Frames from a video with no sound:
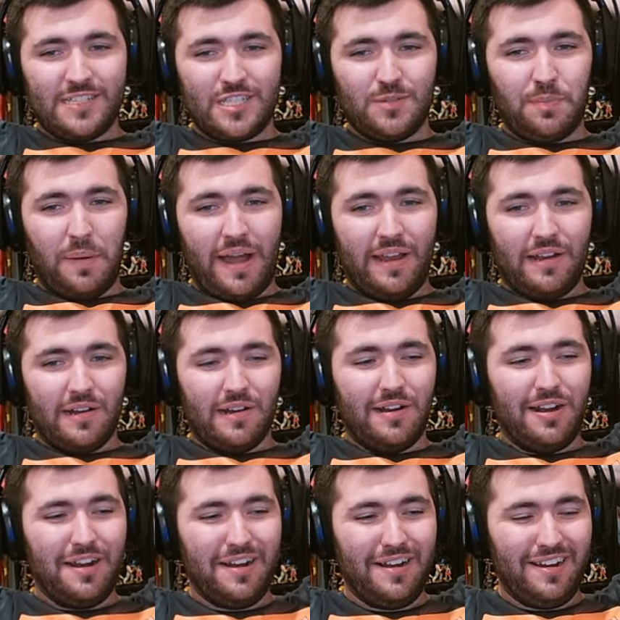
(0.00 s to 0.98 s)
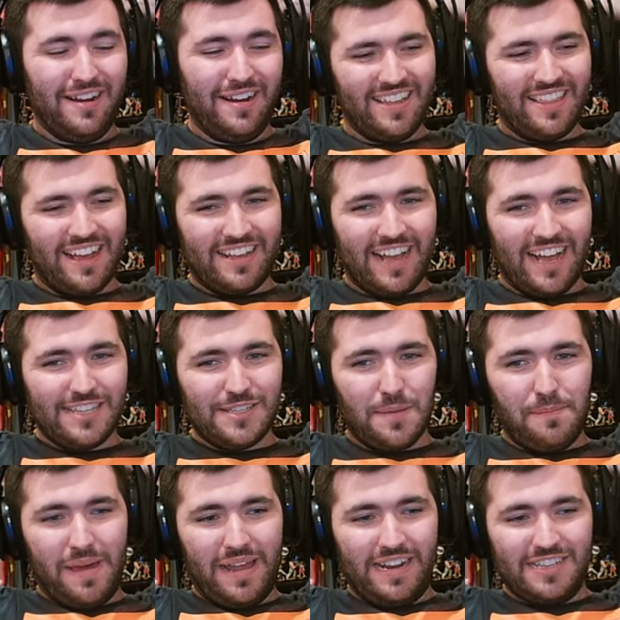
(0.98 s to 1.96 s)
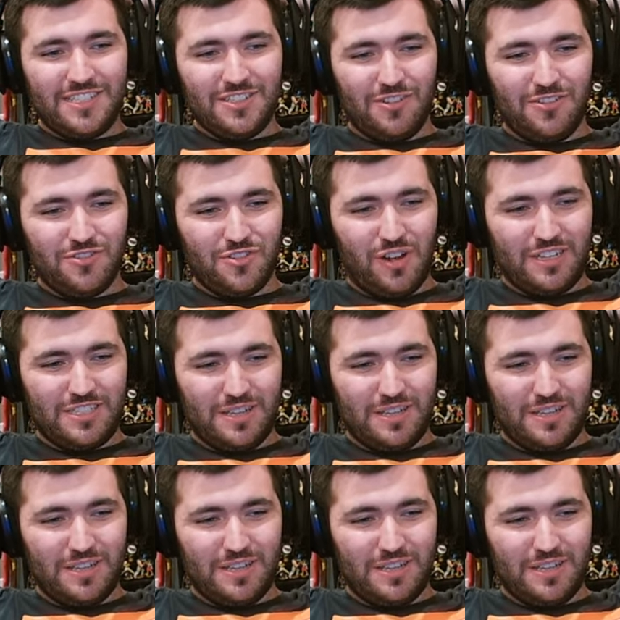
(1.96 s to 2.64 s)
spider. That guy's a menace. Don't trust